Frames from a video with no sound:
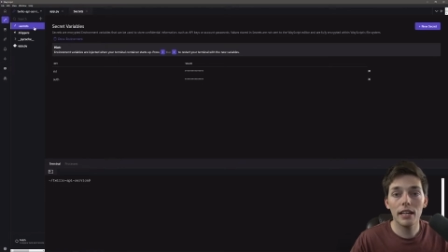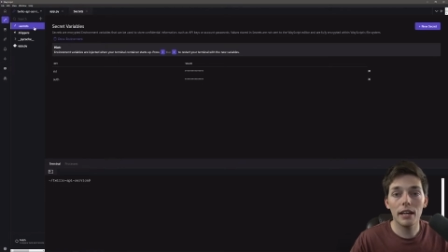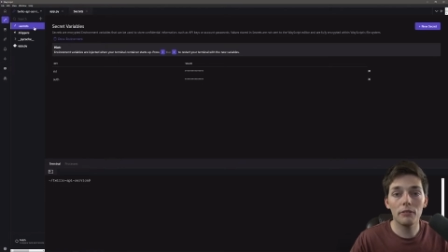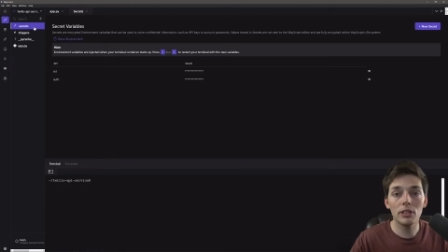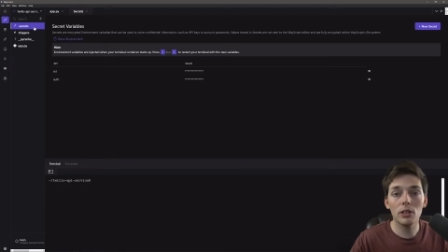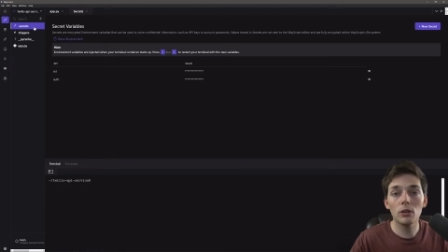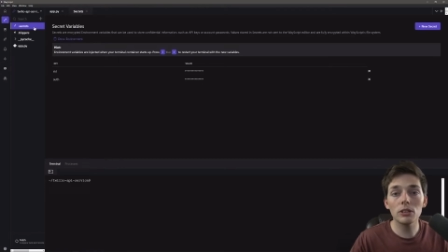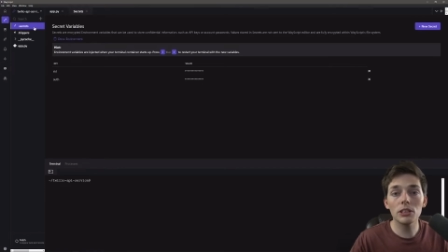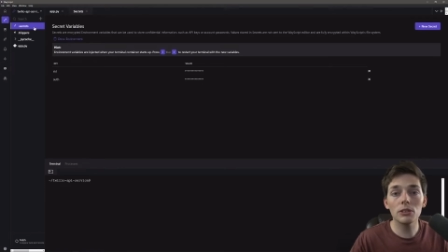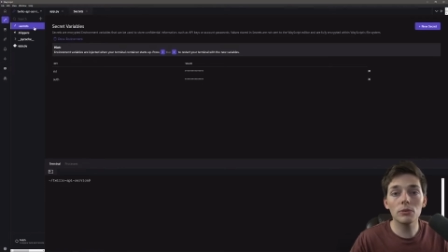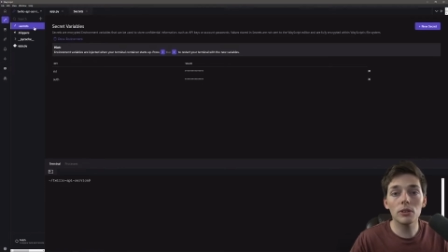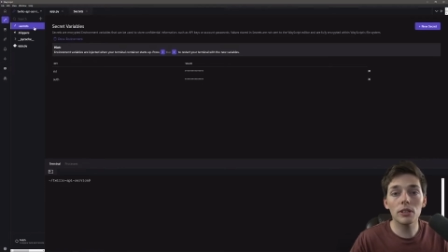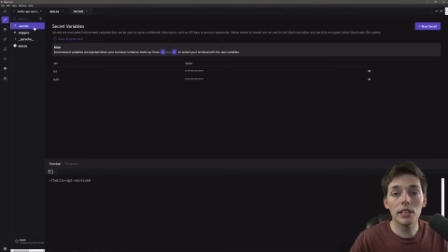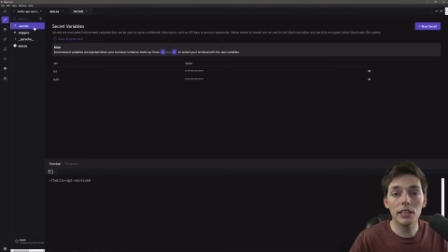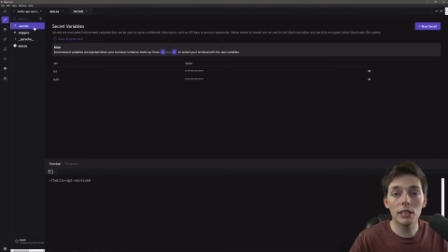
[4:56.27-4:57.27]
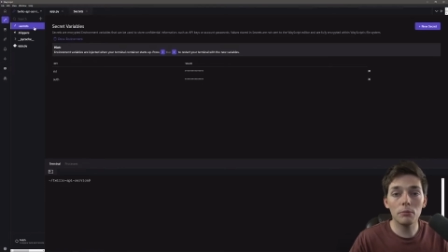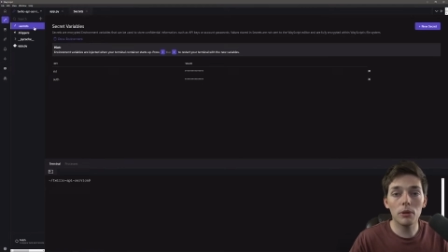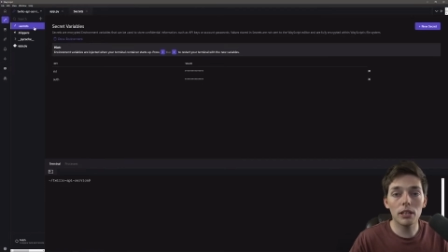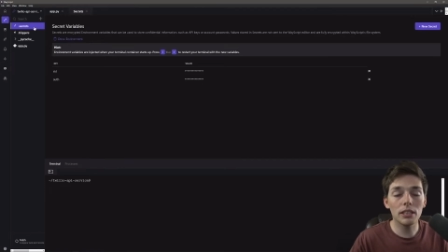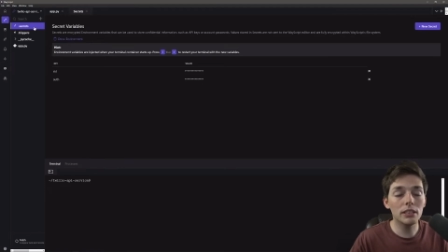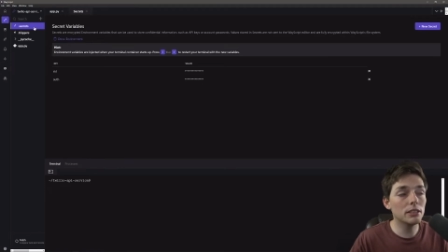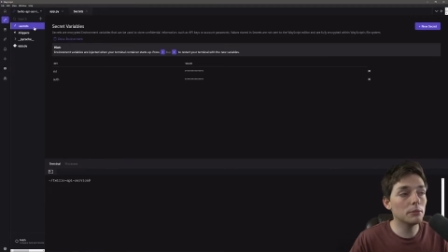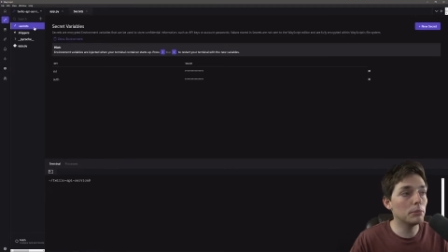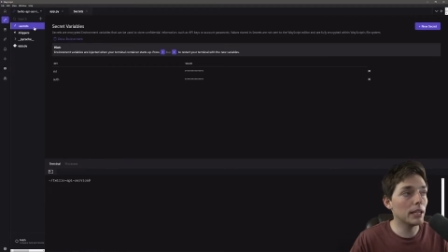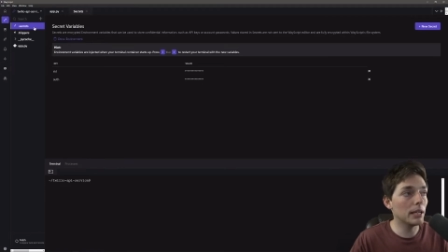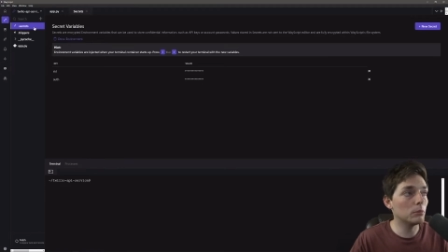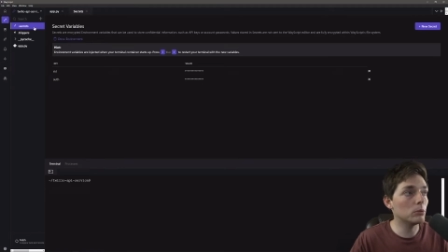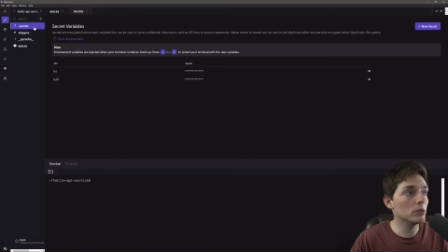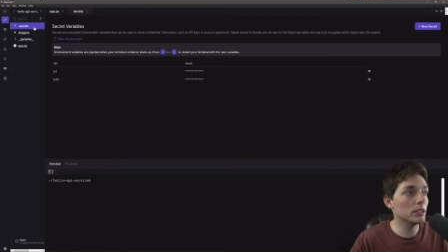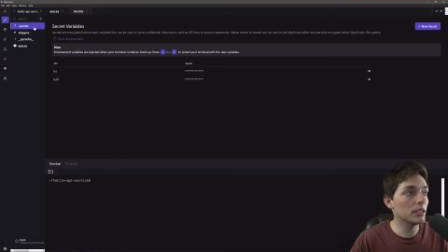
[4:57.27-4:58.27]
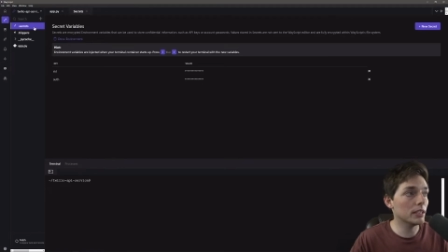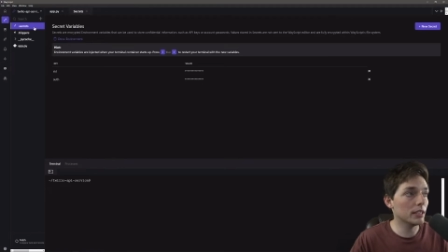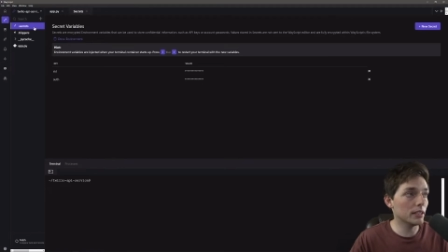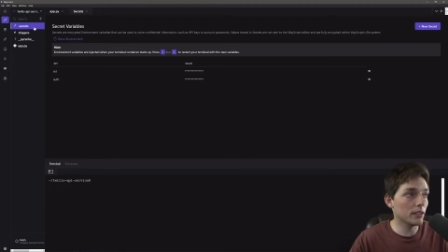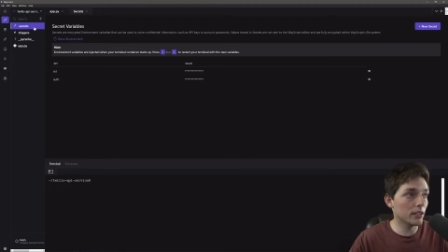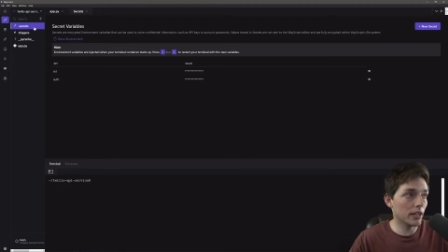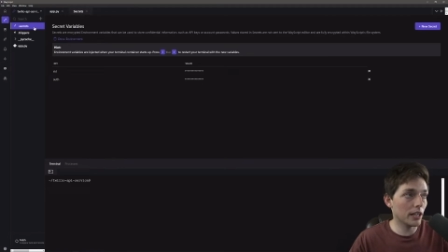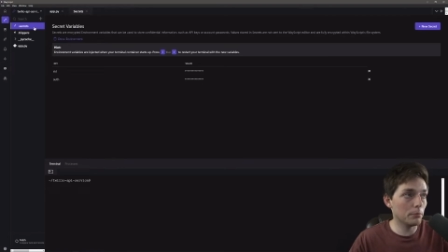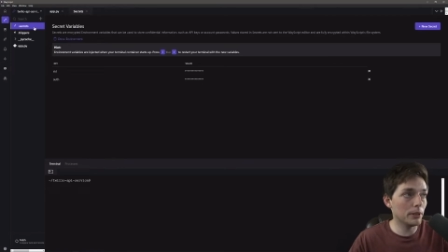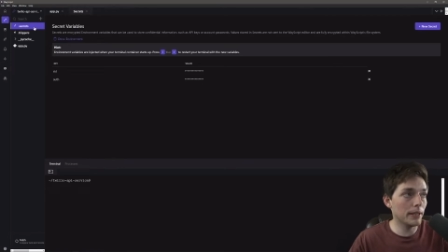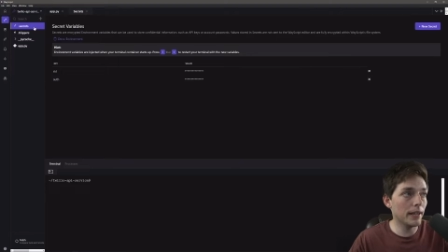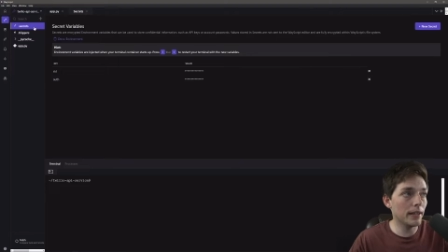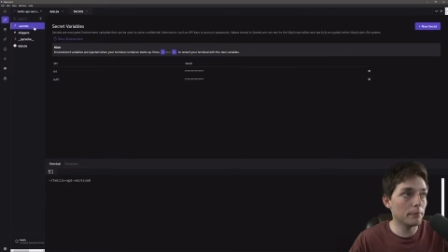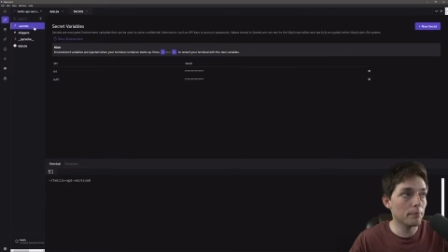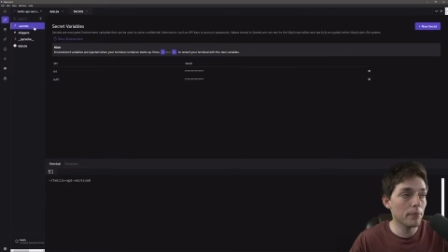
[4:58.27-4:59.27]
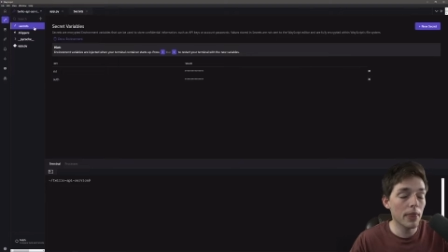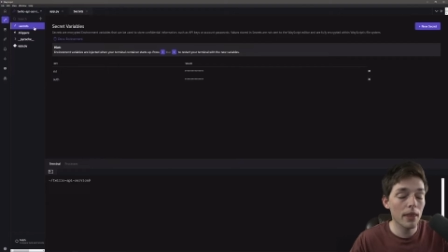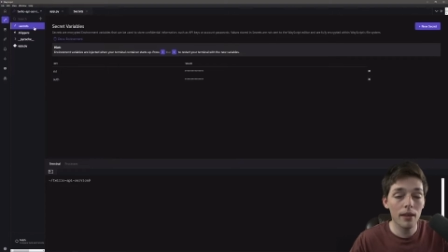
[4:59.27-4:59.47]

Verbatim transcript: and we don't just want anybody to be able to hit our API.